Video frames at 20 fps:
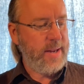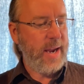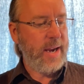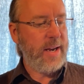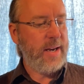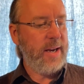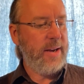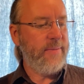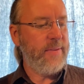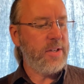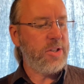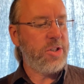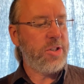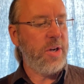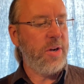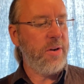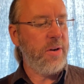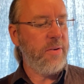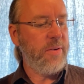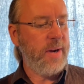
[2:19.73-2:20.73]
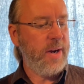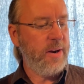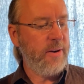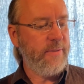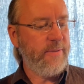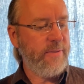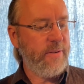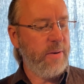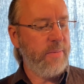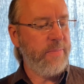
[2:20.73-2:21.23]
I can even show you here
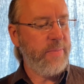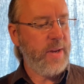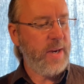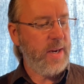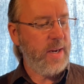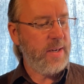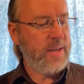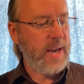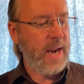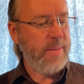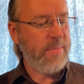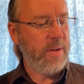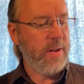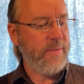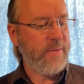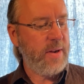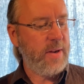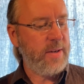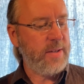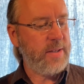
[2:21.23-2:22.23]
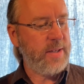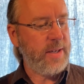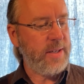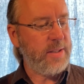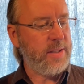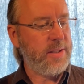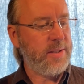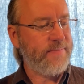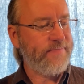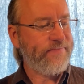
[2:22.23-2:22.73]
from the table of
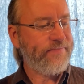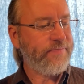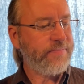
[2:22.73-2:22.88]
contents.